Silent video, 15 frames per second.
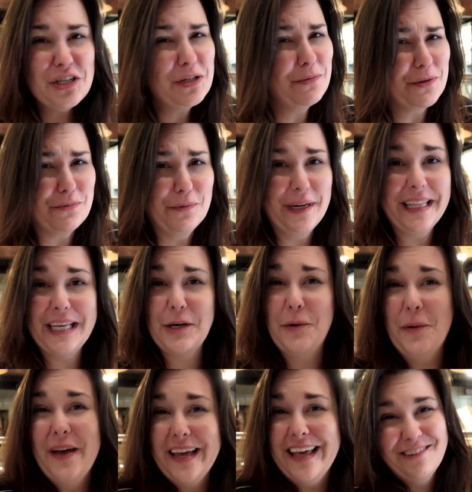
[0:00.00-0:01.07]
She was really
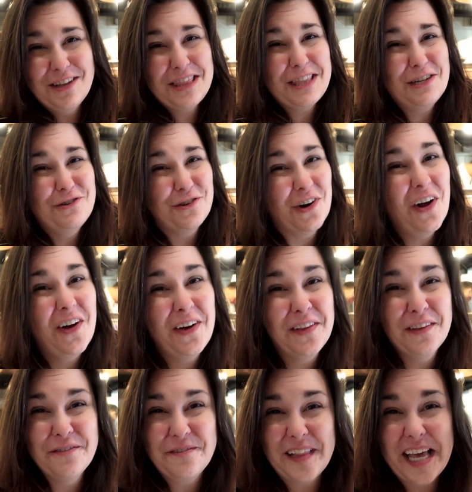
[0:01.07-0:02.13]
quick with the draw
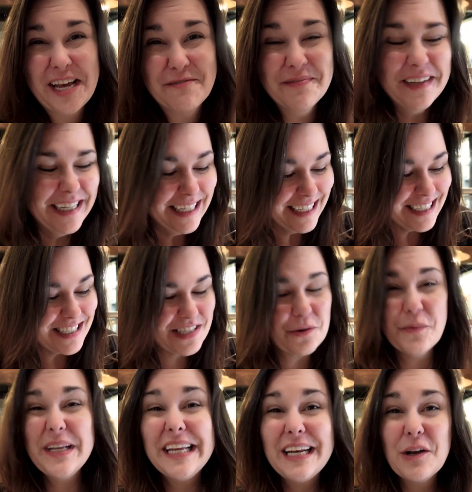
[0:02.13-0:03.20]
on the flame,
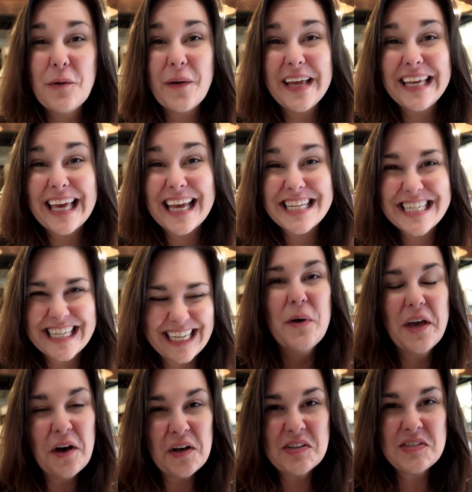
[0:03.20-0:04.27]
so we didn't quite catch it.
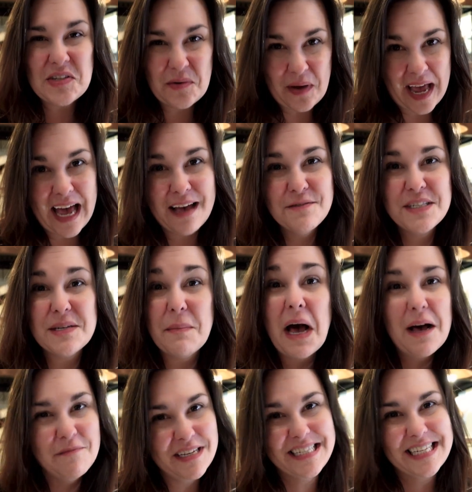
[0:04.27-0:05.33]
We also have some
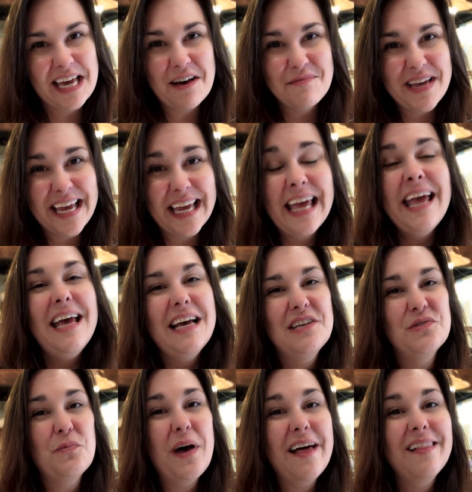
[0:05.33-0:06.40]
hummus coming,
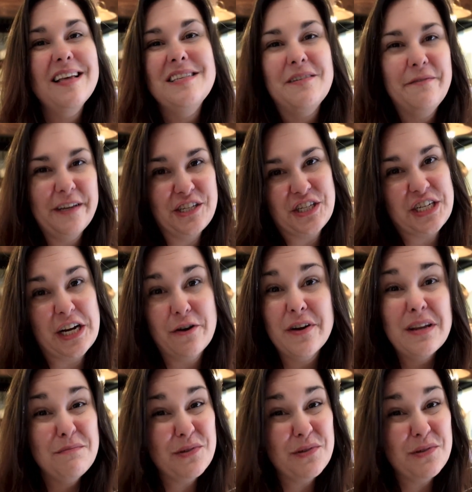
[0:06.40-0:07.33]
as well as a vegetarian